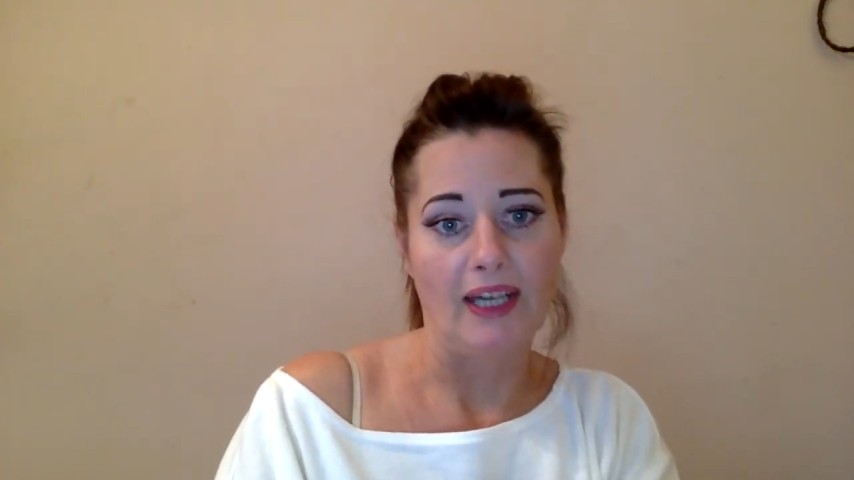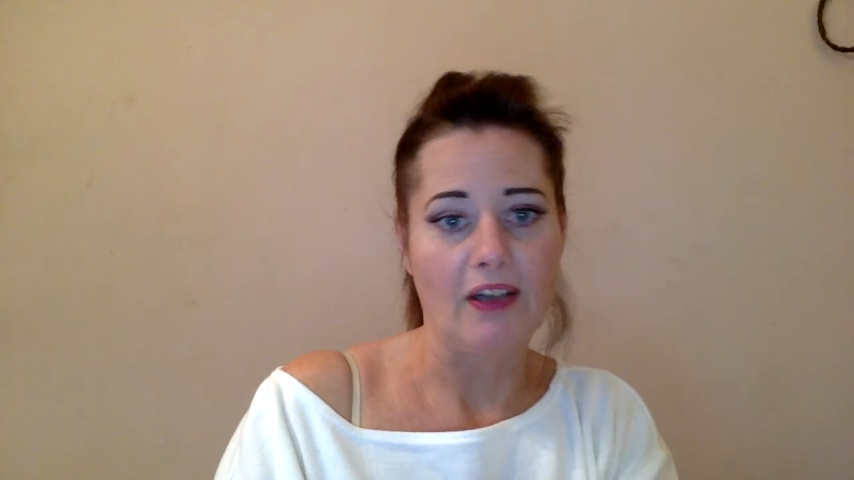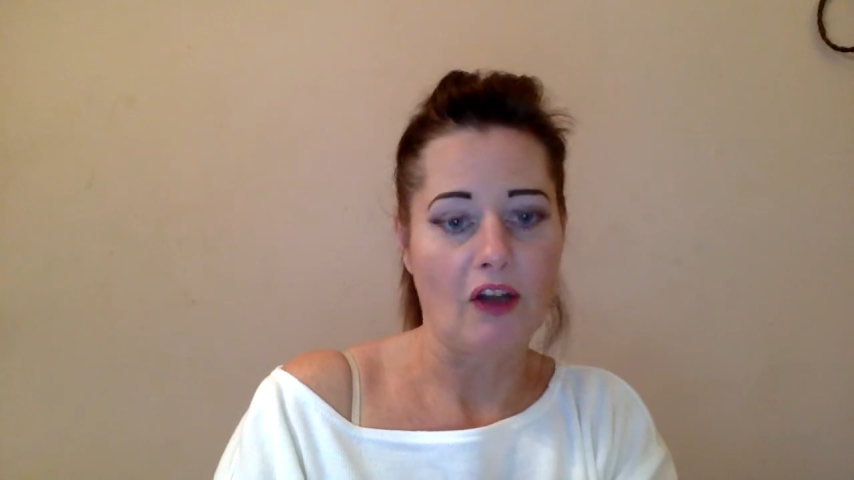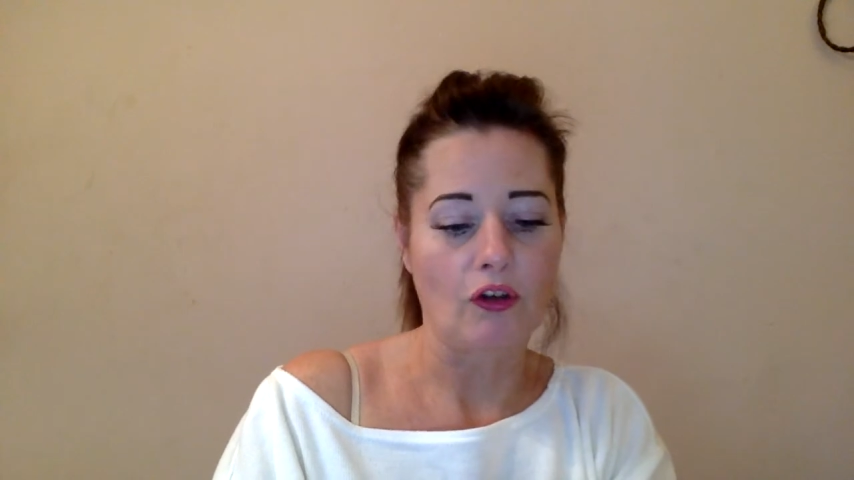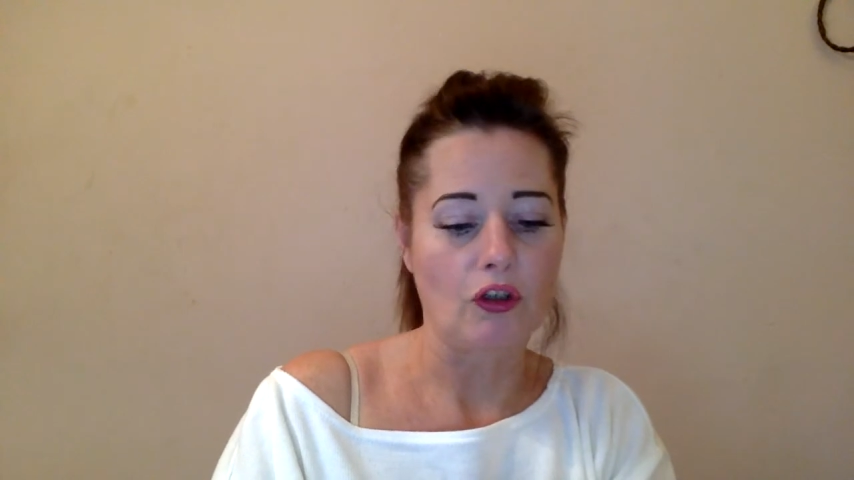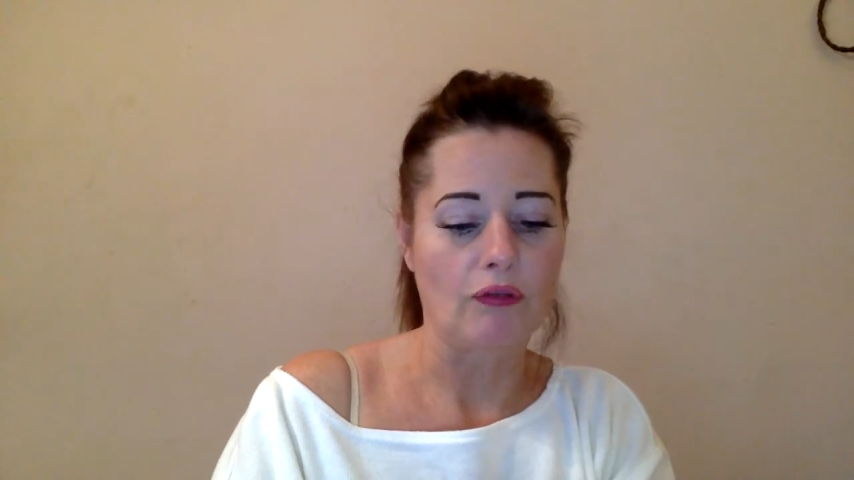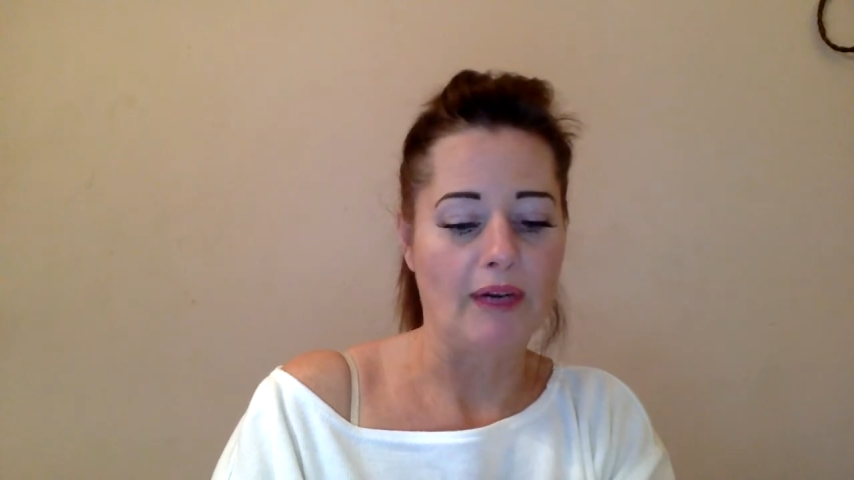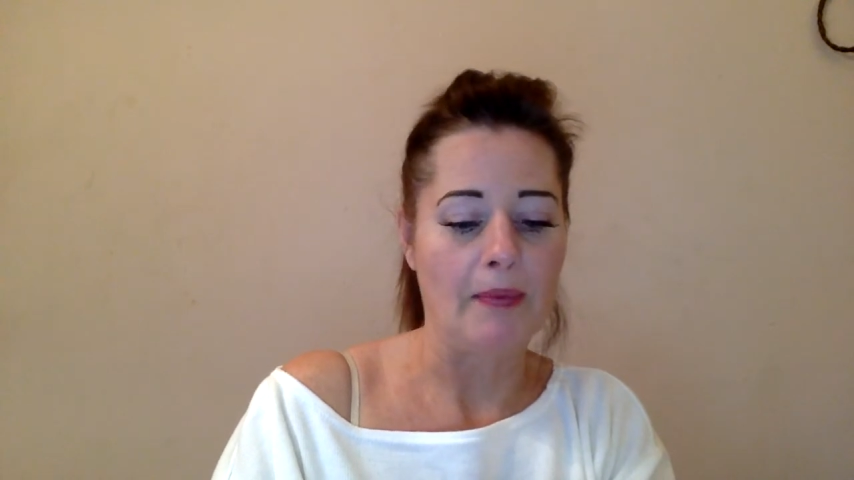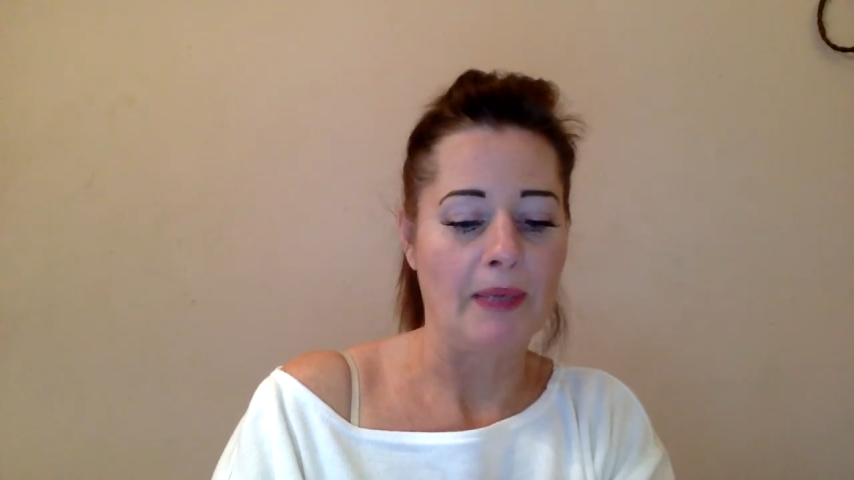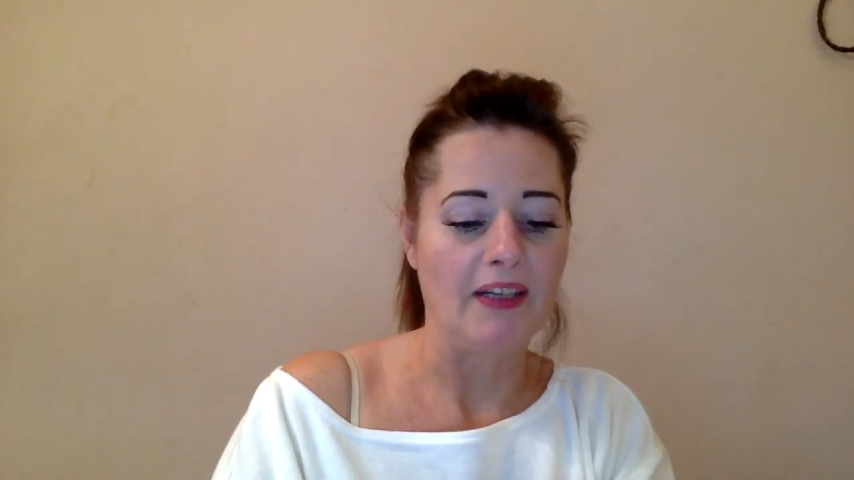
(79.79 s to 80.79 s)
It doesn't
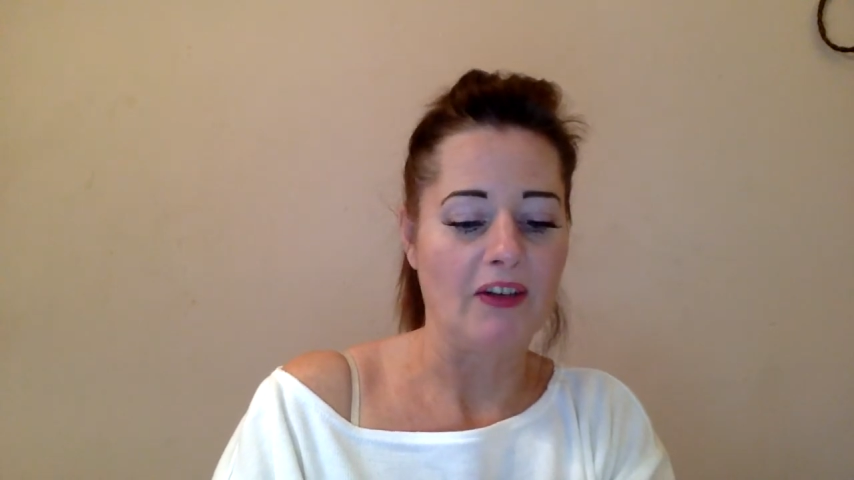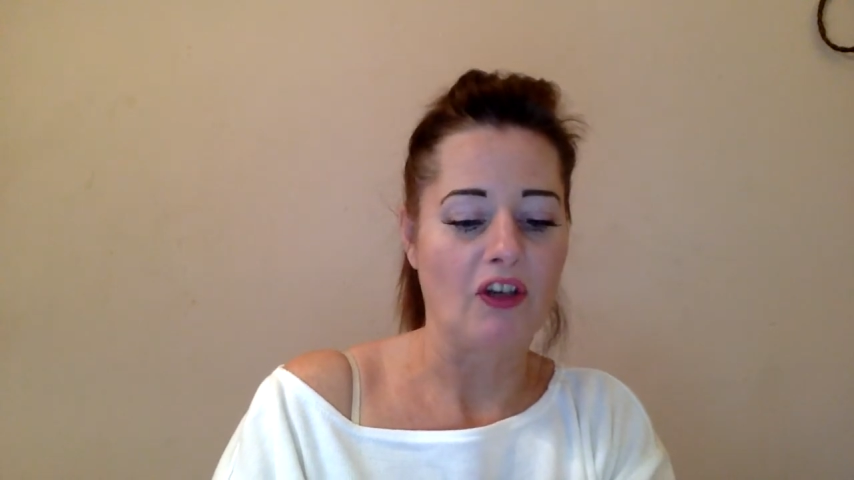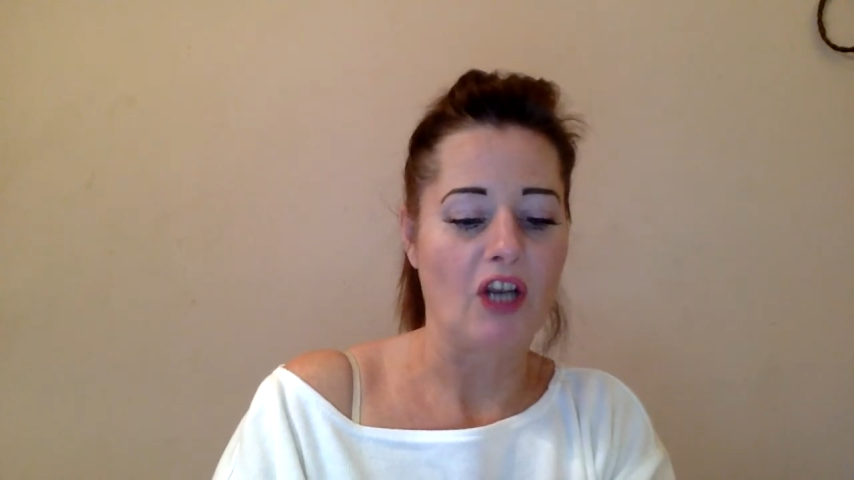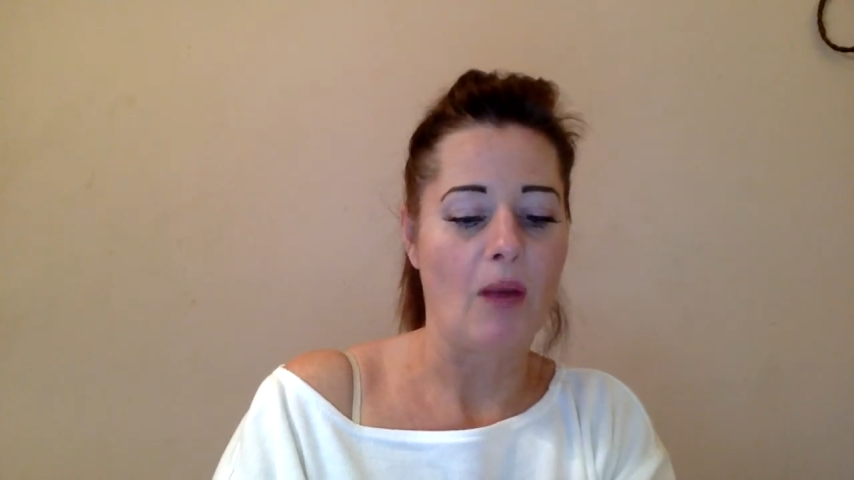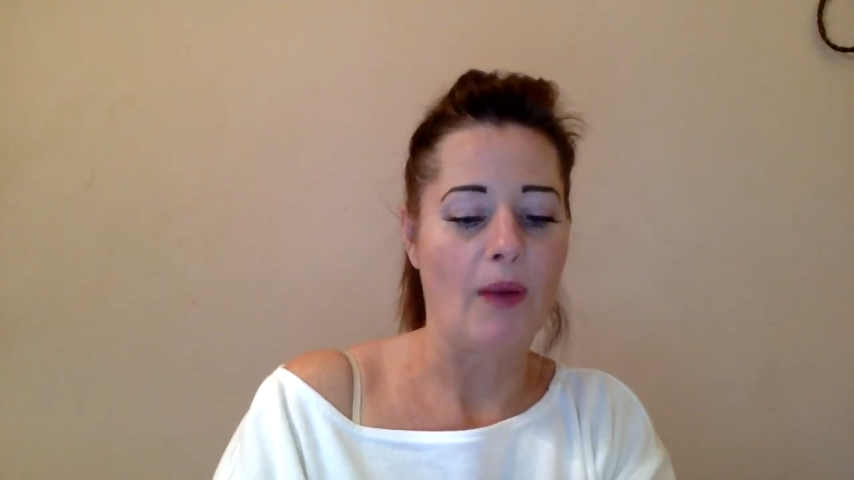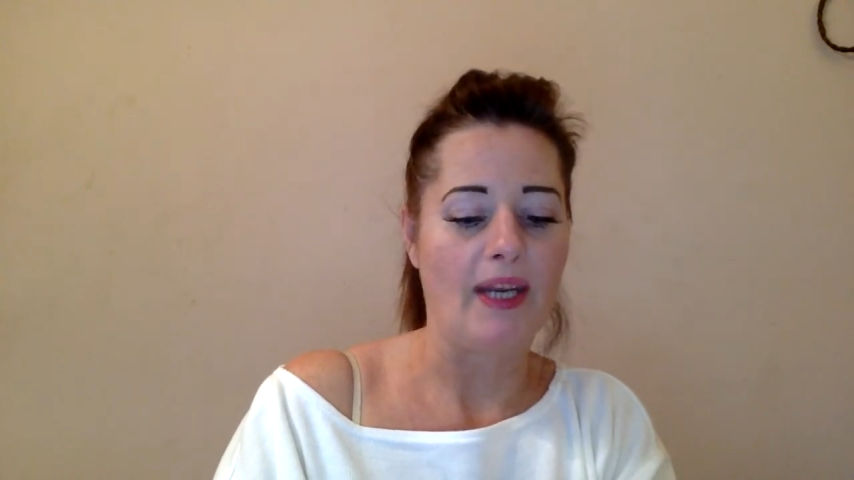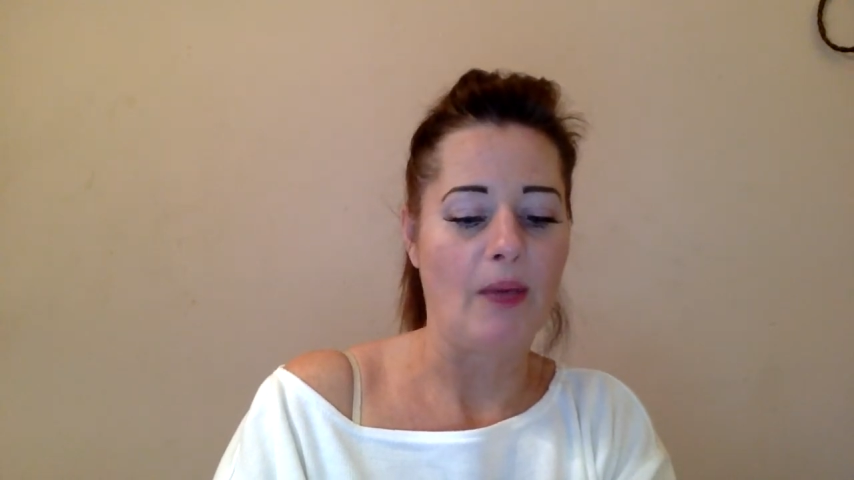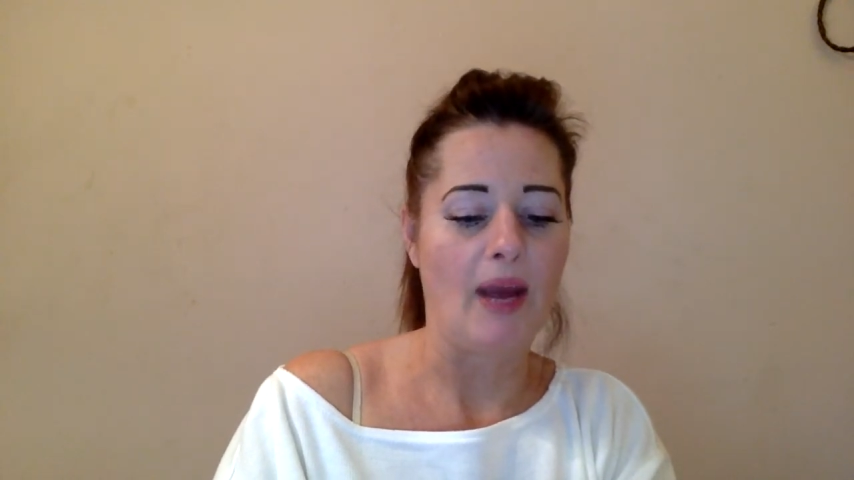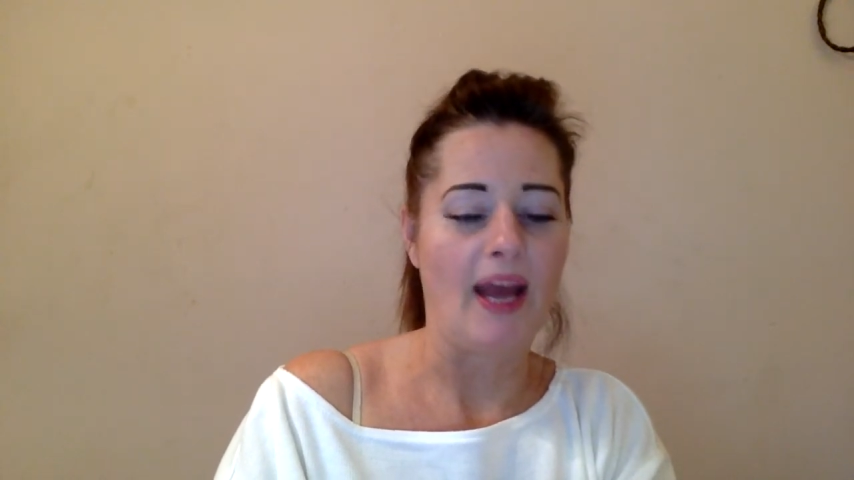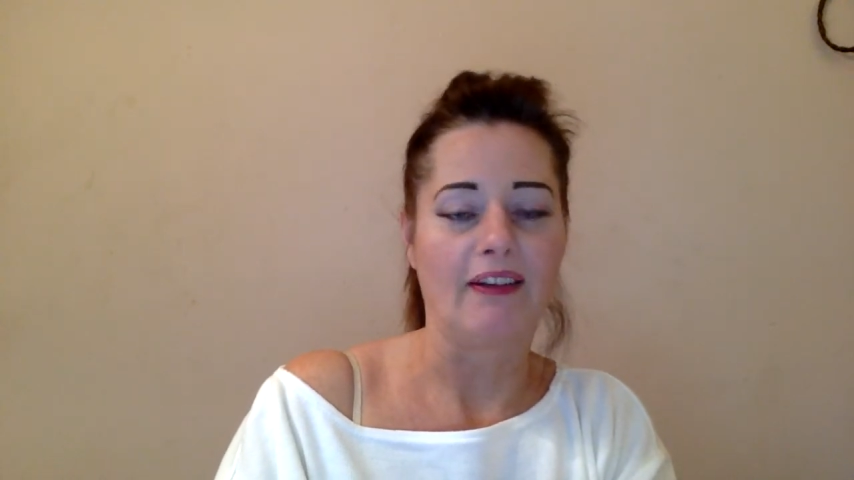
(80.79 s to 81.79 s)
drip, it doesn't go
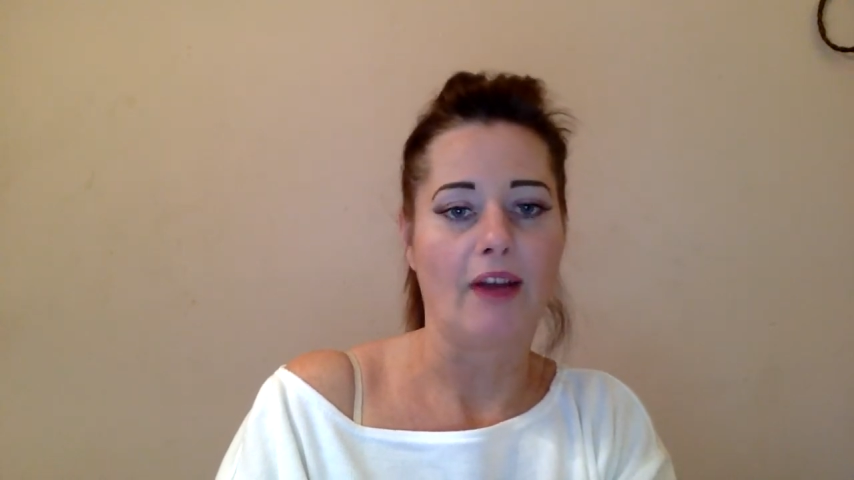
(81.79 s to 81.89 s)
anywhere.